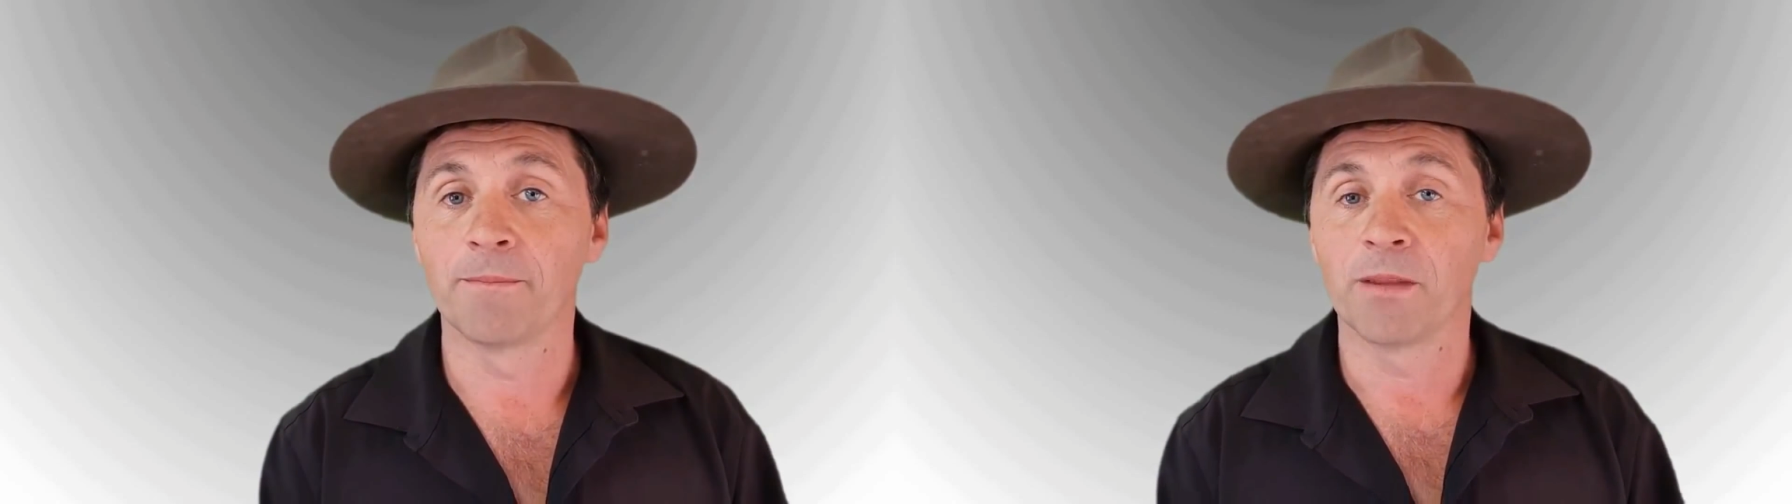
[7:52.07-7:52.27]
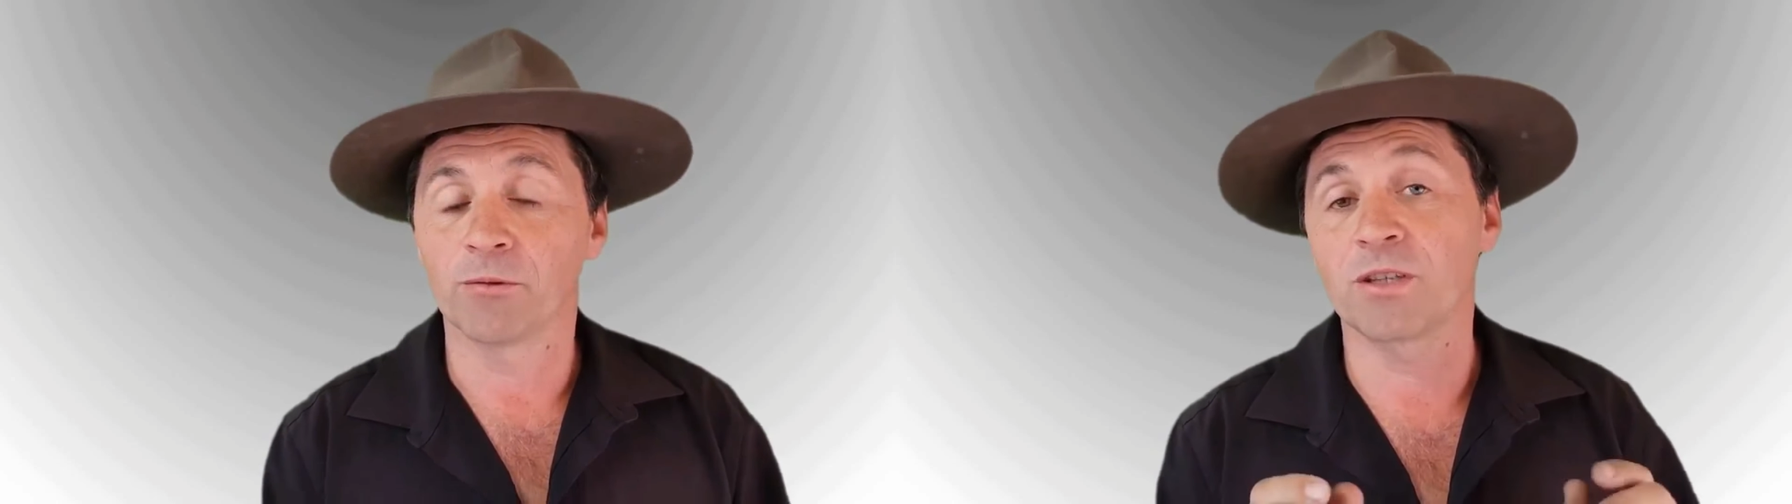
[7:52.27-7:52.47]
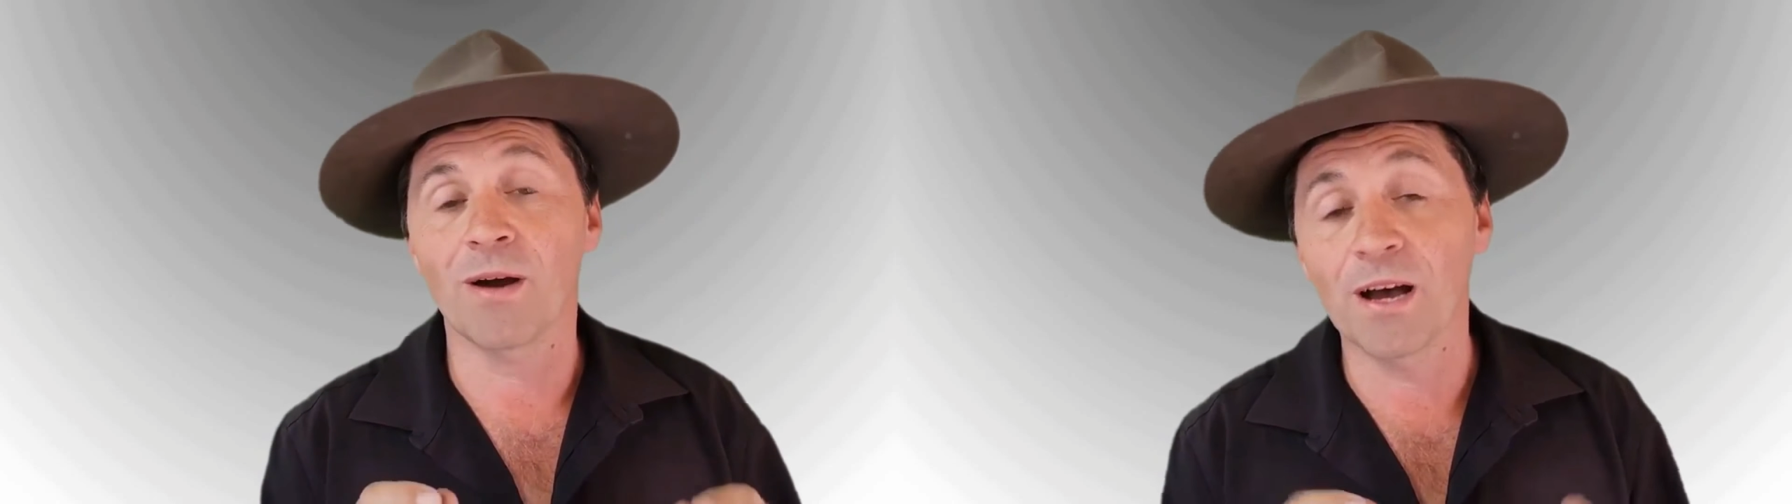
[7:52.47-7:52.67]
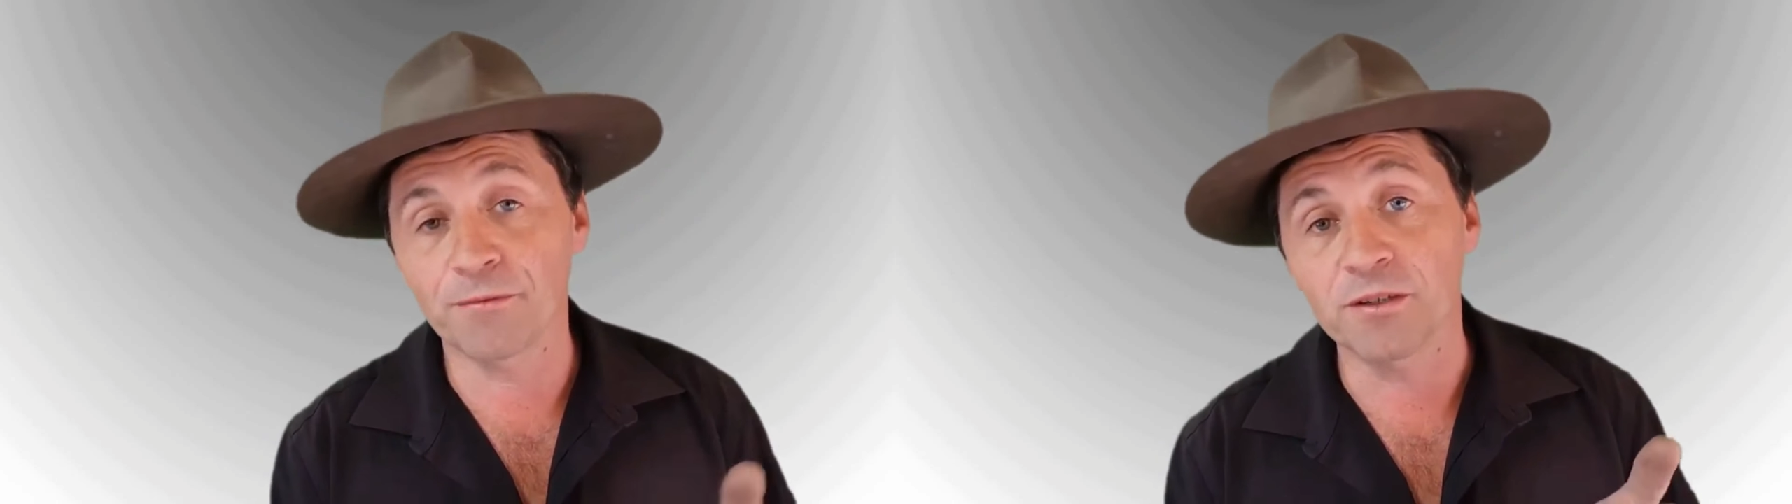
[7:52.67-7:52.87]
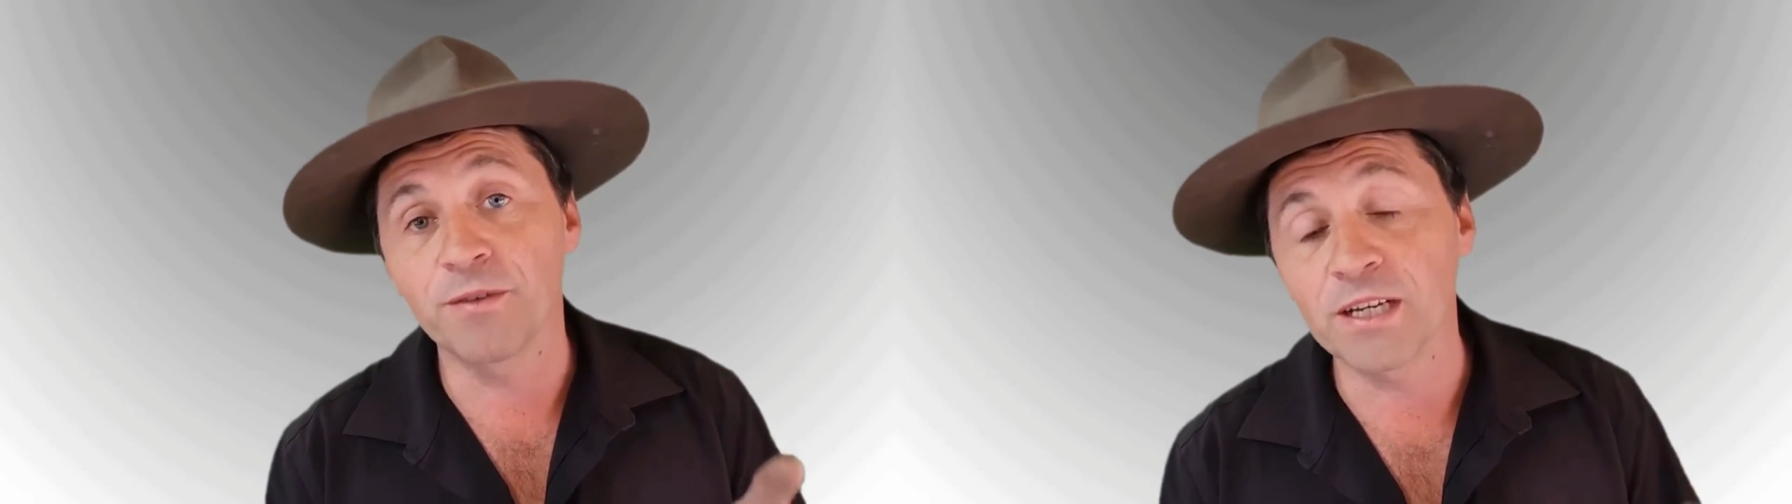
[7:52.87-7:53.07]
also
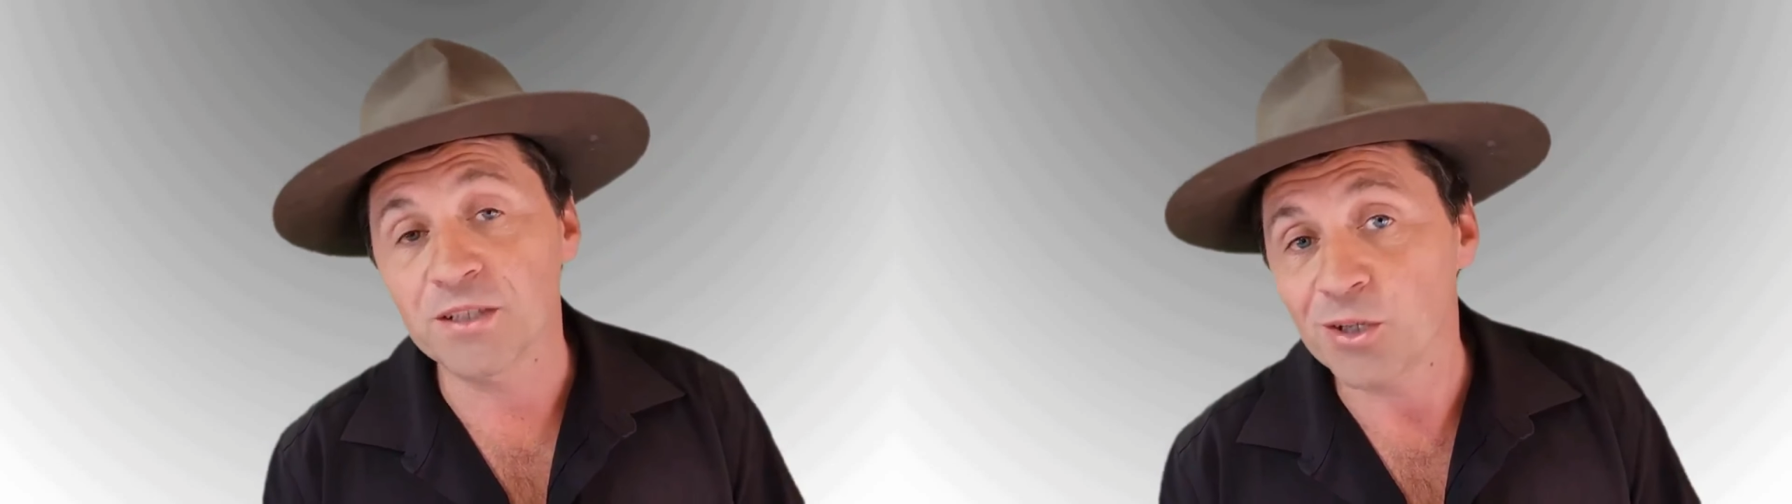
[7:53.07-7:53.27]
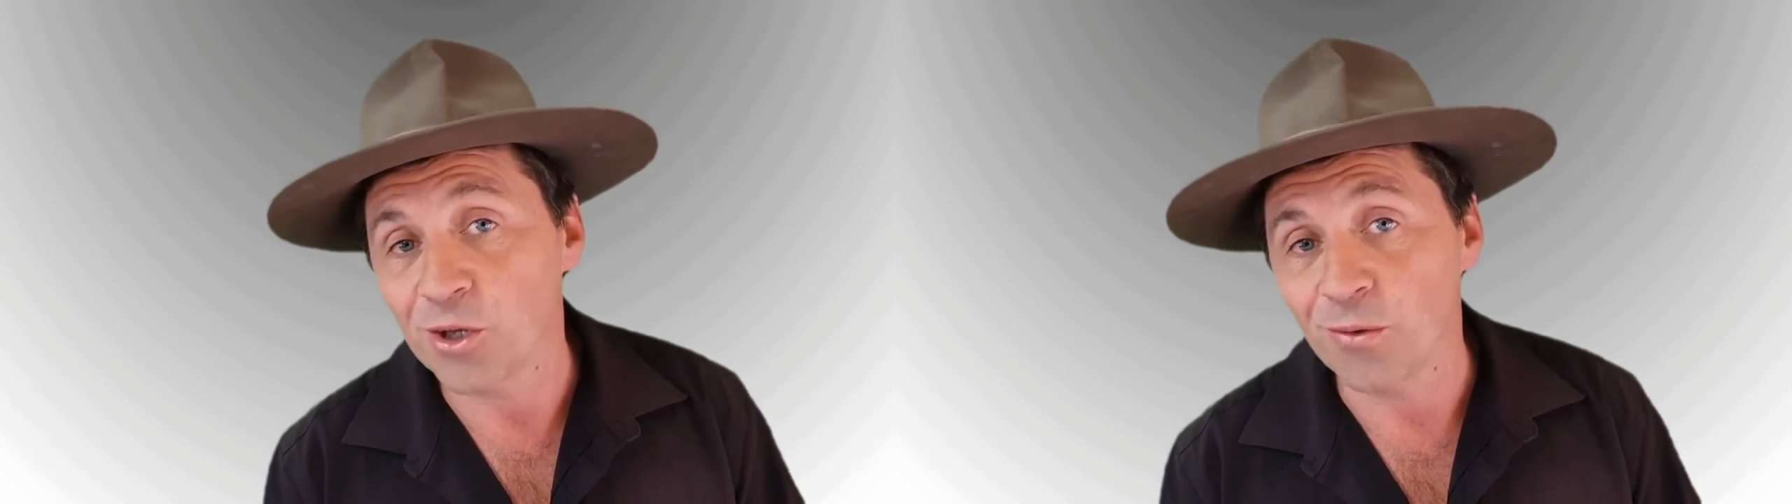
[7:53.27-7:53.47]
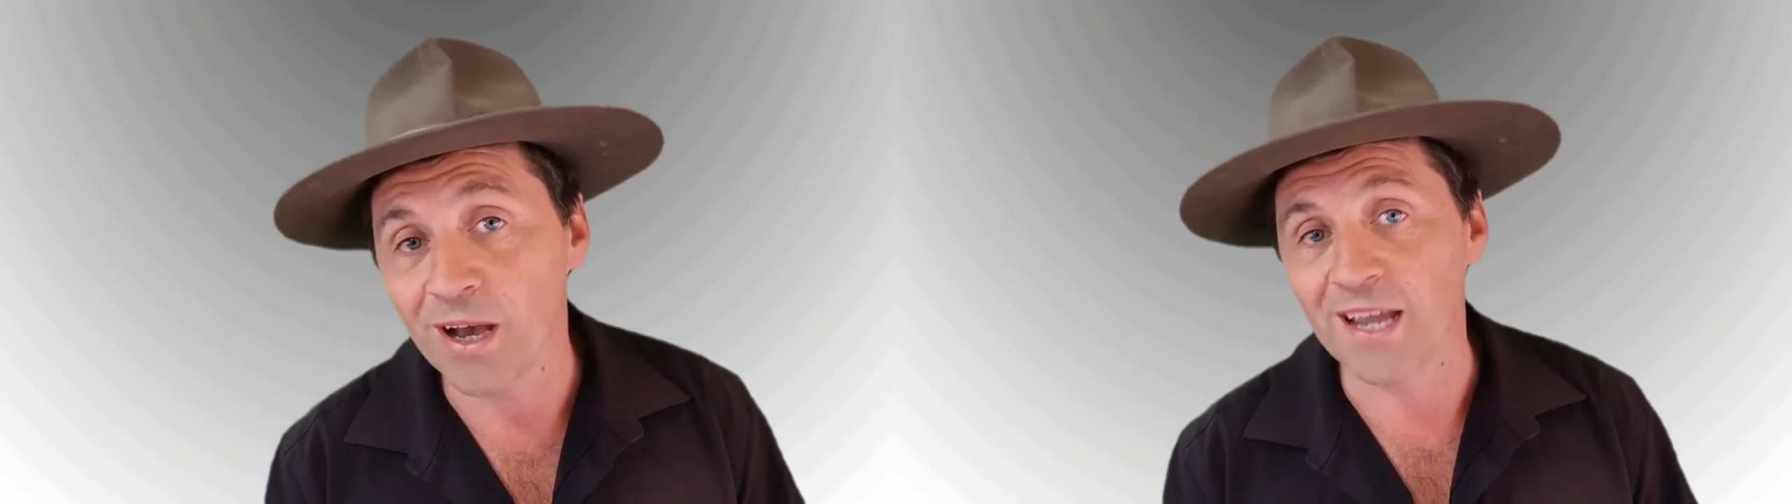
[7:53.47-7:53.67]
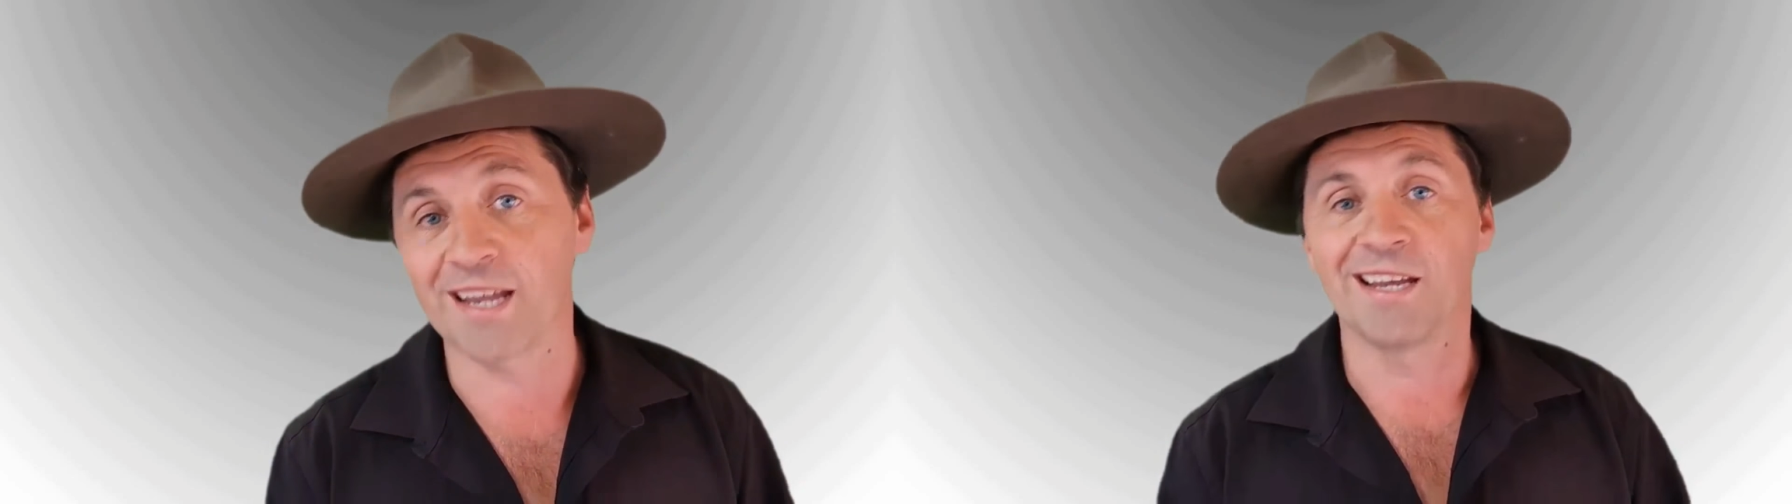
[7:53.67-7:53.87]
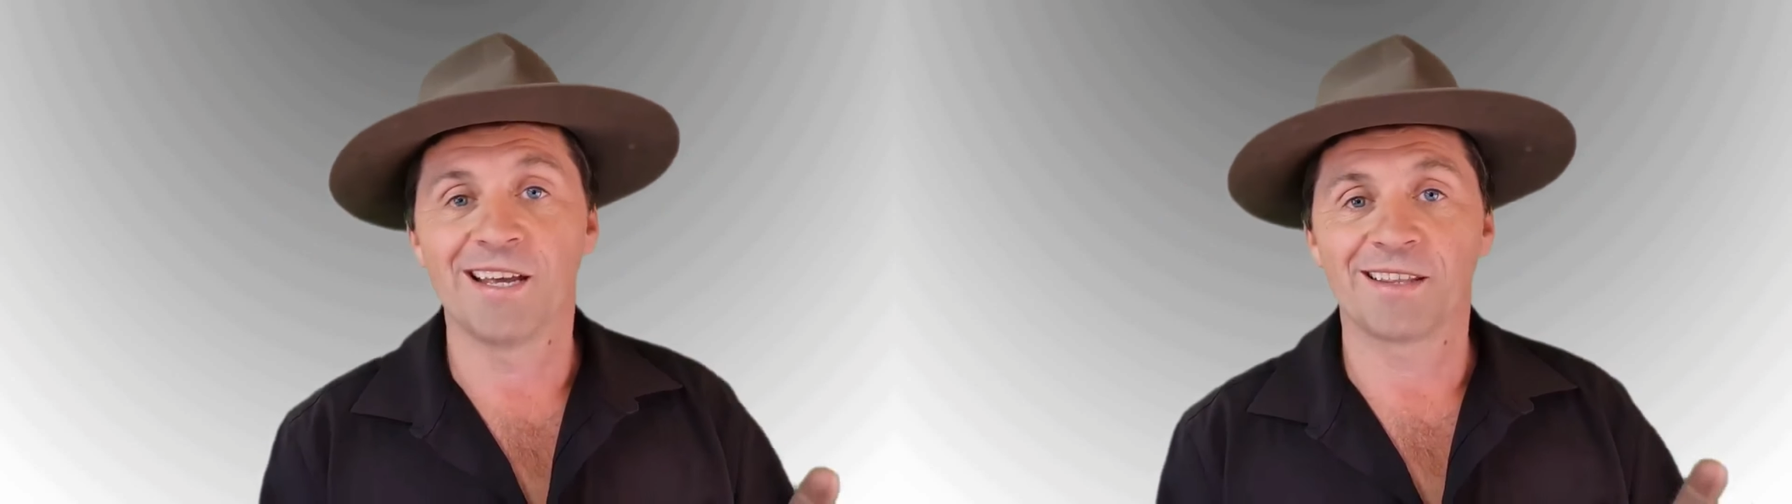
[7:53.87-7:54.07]
after it's finished the QA,